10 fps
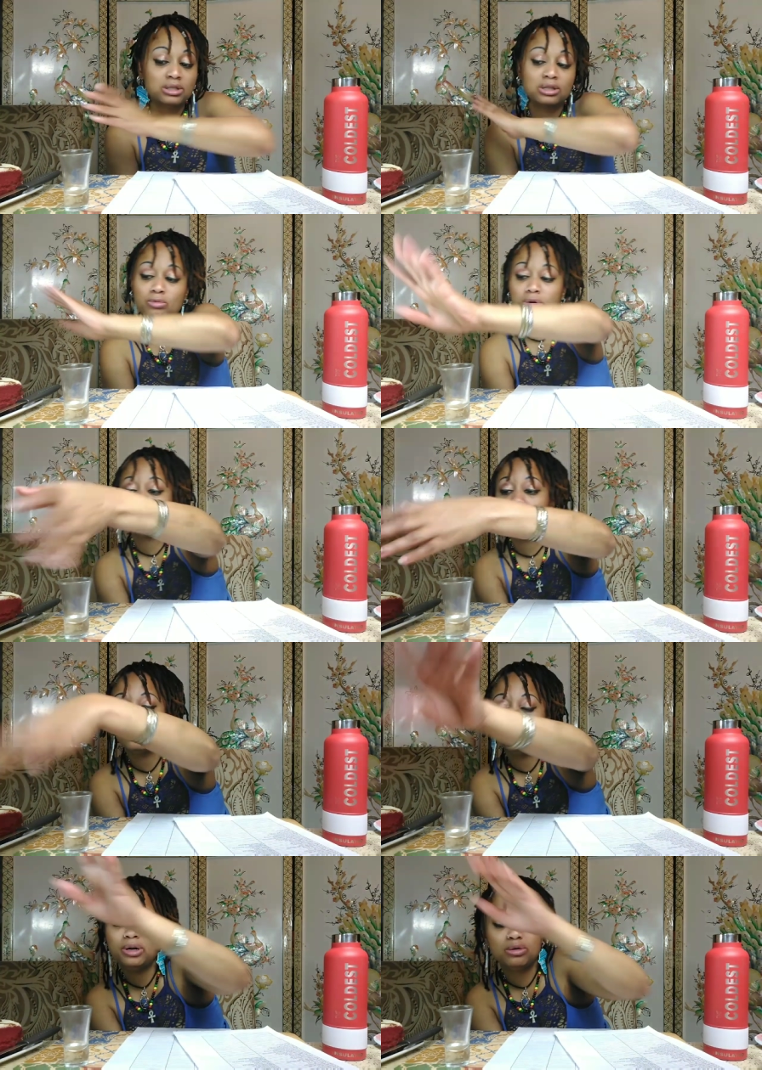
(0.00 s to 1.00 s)
It's one of
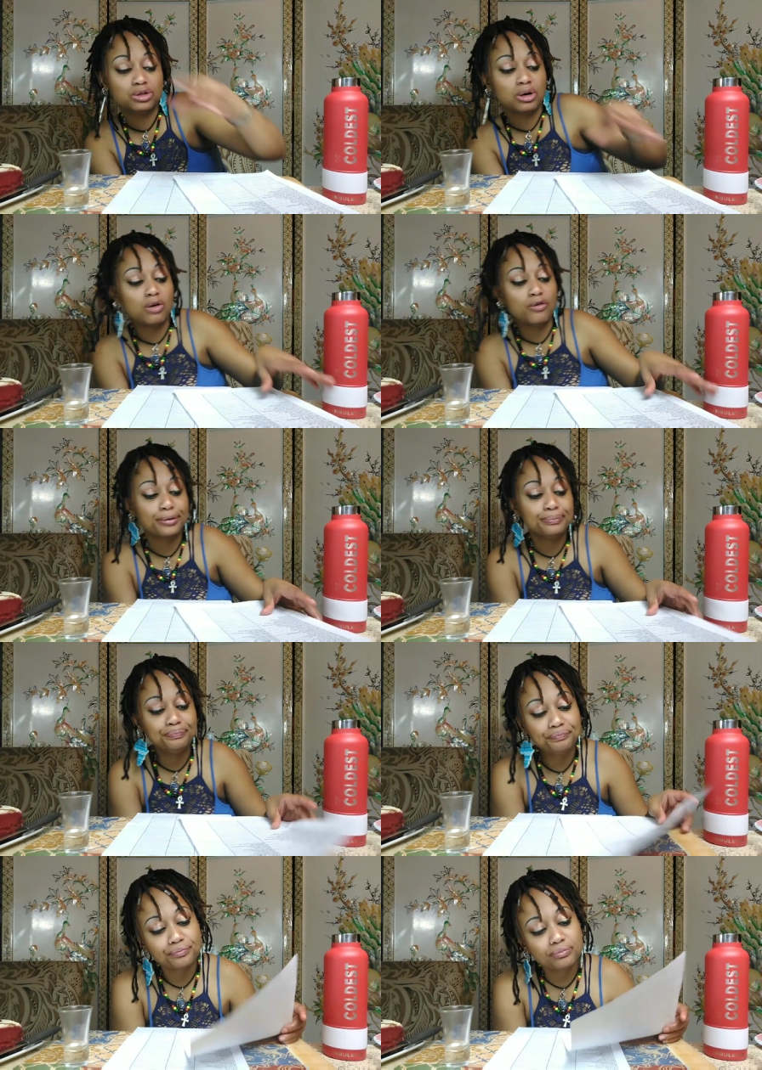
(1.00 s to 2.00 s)
them little Beatles y'all
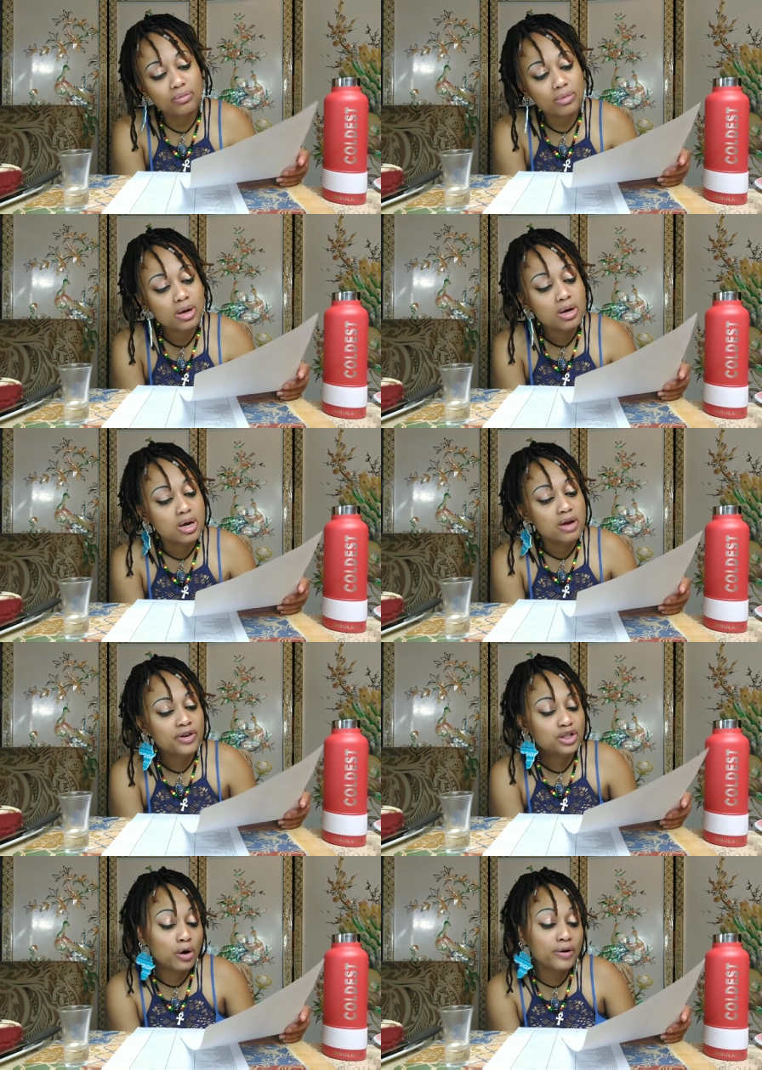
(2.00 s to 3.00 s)
here.
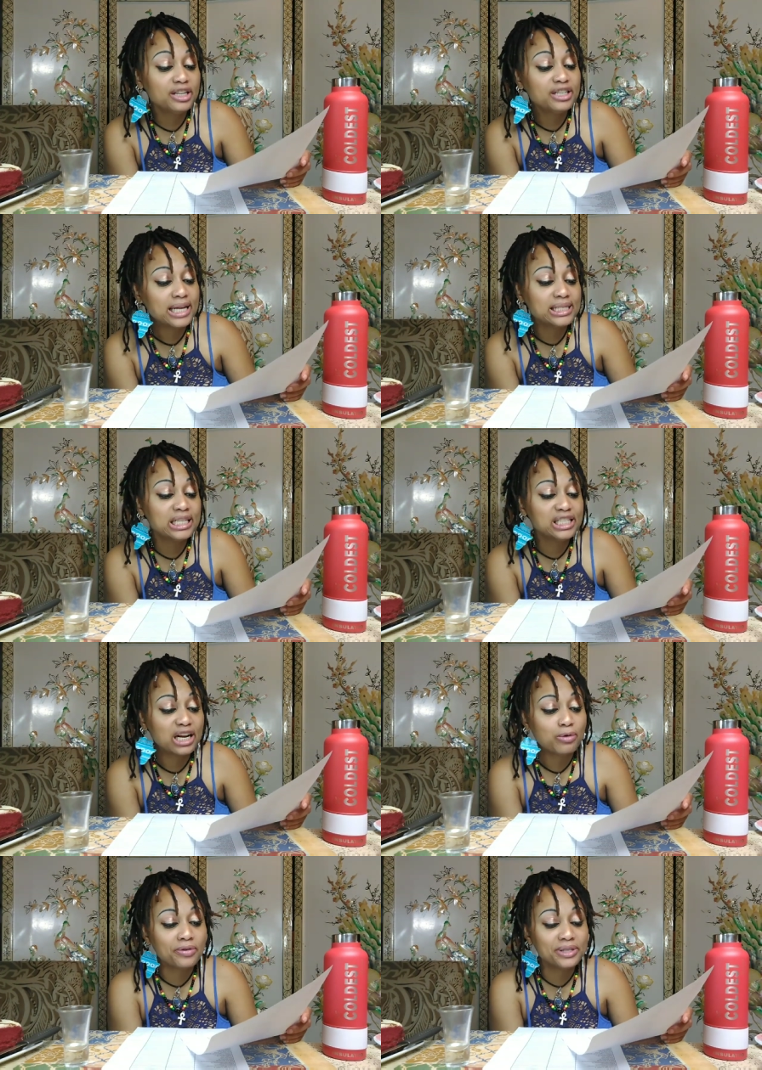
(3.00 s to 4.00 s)
Victoria
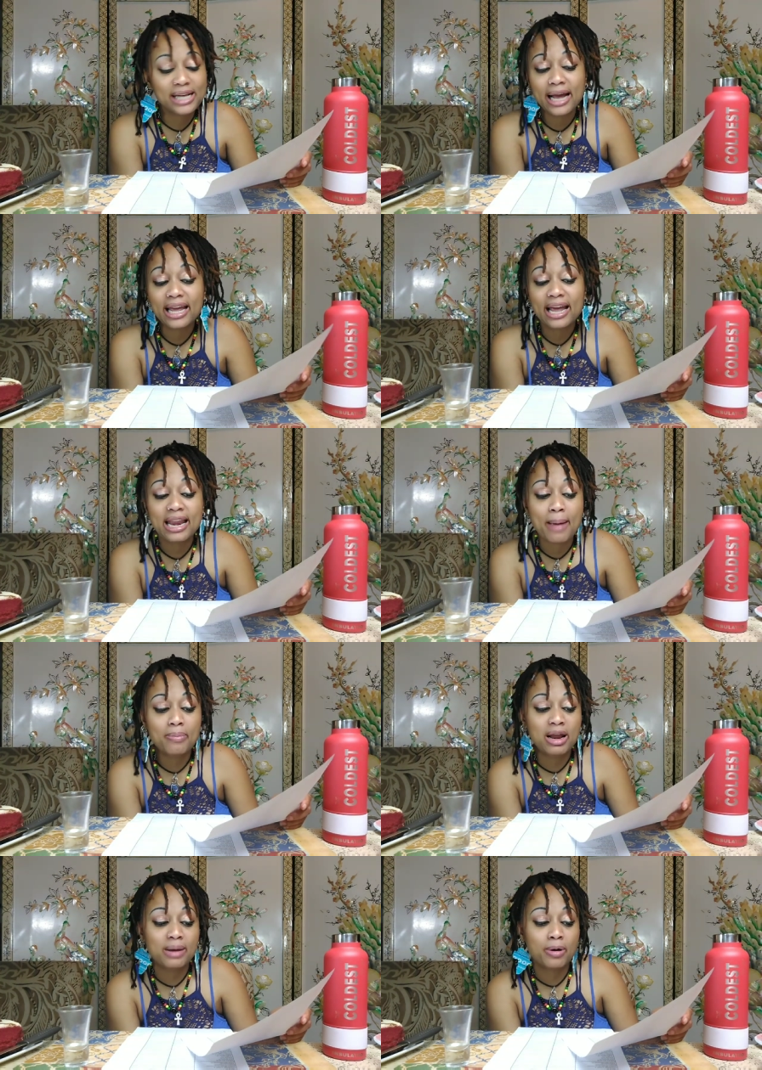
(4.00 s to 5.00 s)
Johnson, January 2nd.
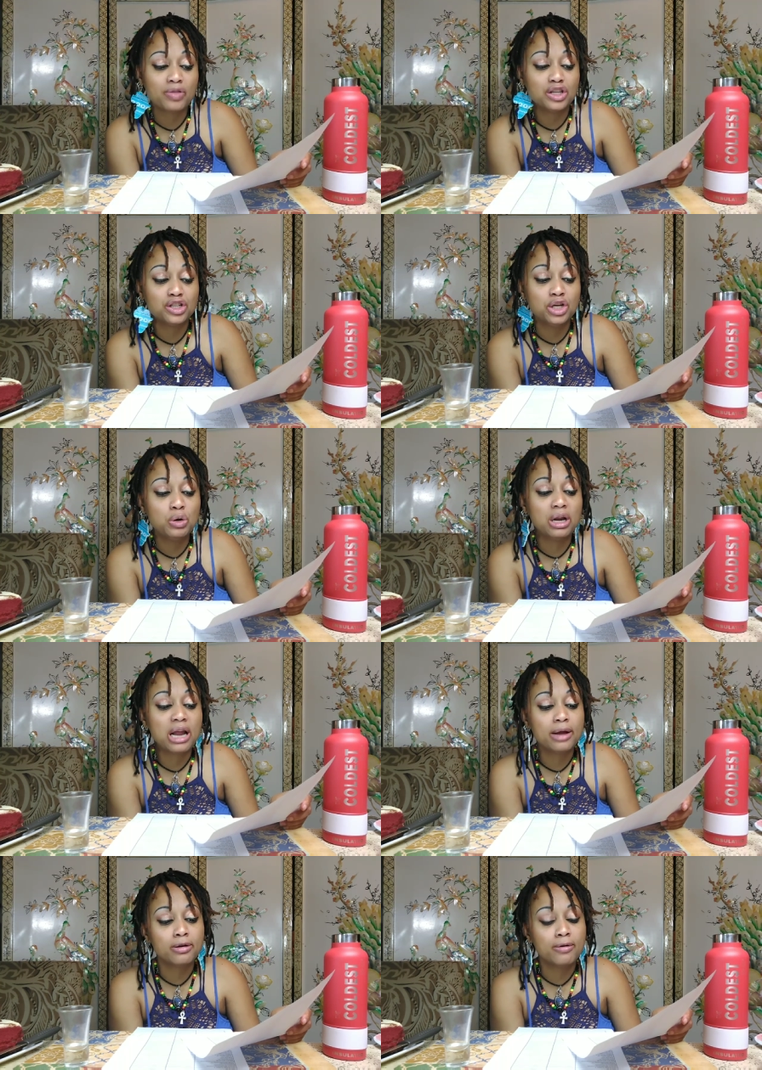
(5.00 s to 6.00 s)
Happy belated birthday to
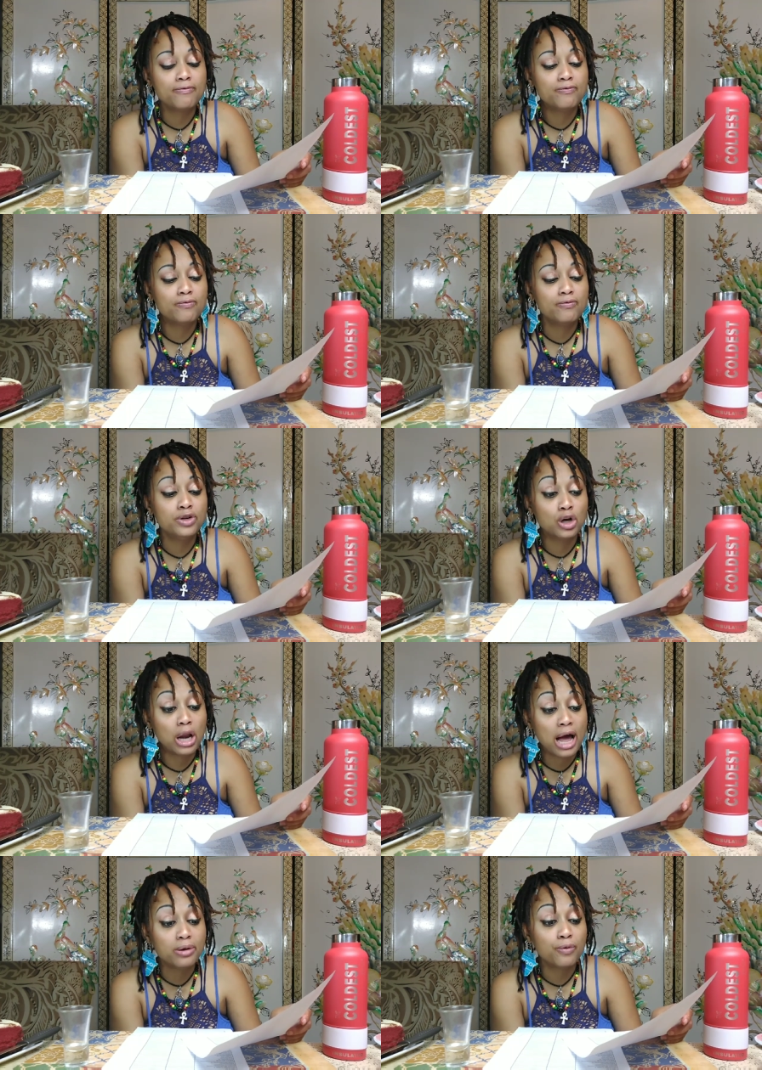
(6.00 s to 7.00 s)
you. Lalonda
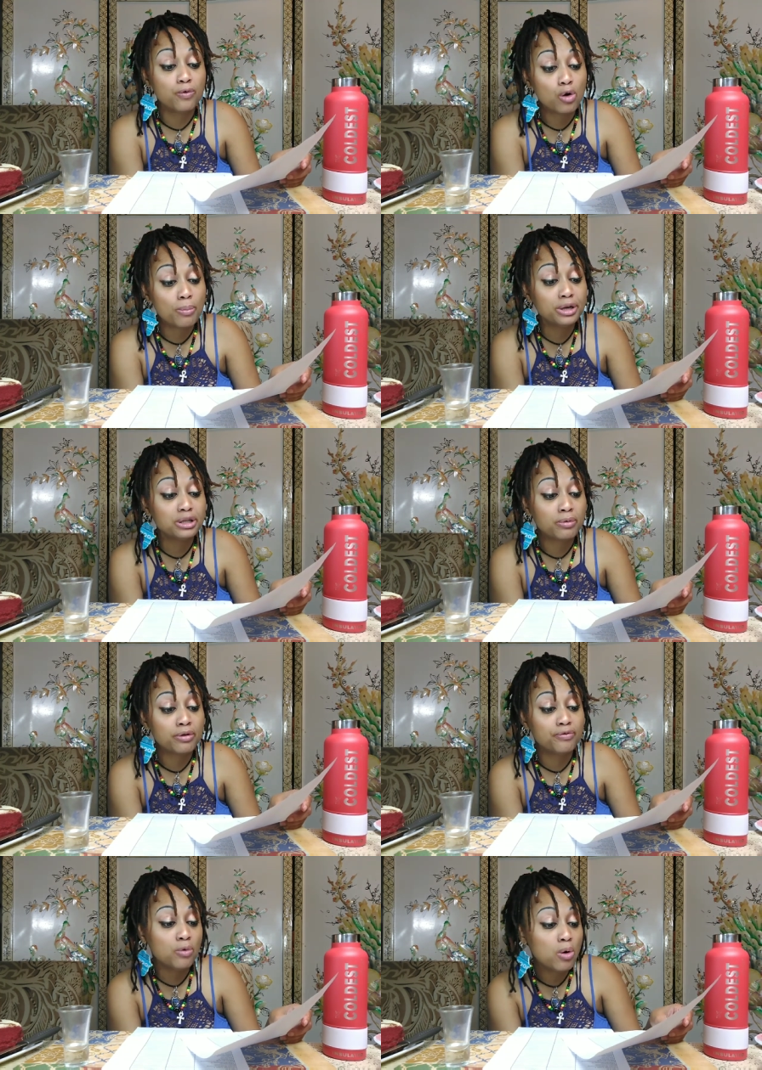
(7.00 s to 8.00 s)
Yolanda Foreman,
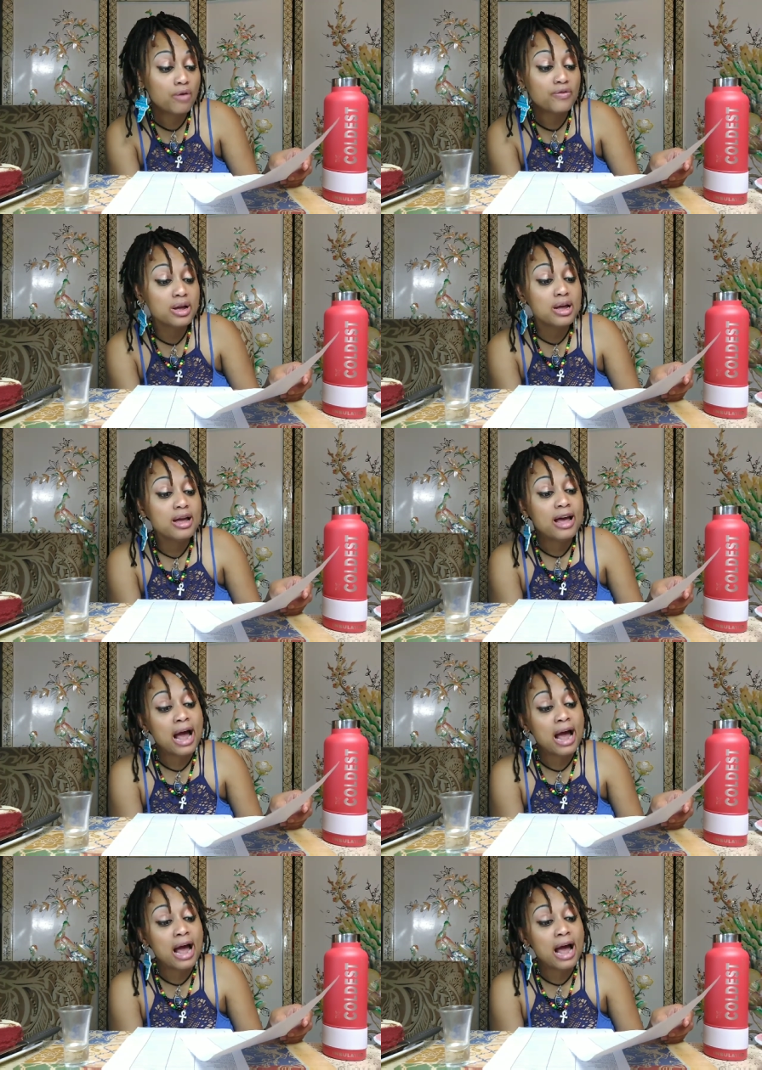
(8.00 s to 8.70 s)
January 4th.